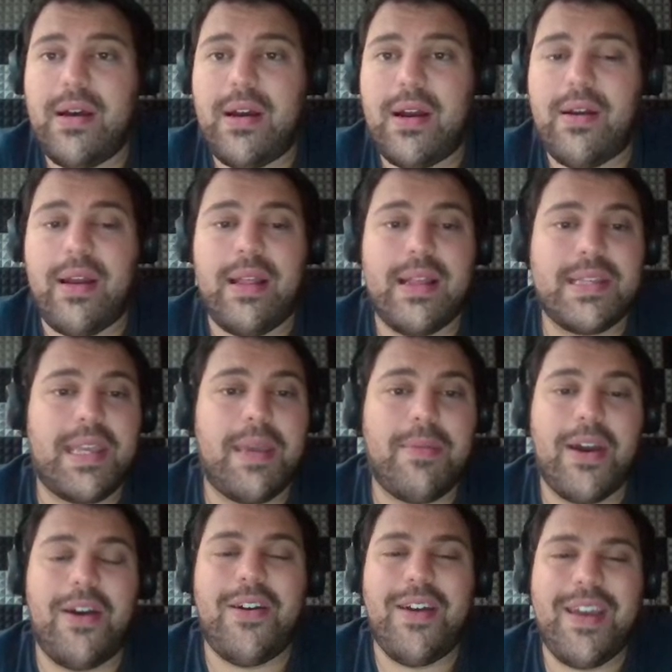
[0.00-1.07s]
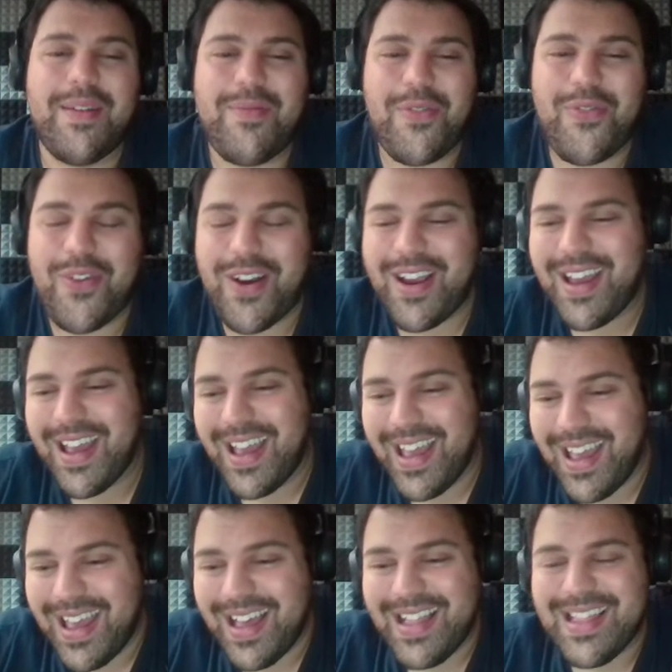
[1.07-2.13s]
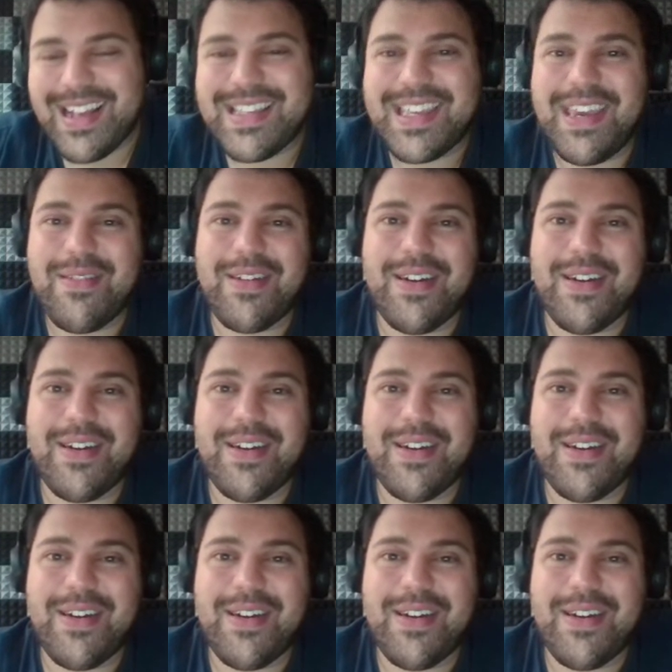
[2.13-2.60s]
all right, let's keep going. Let's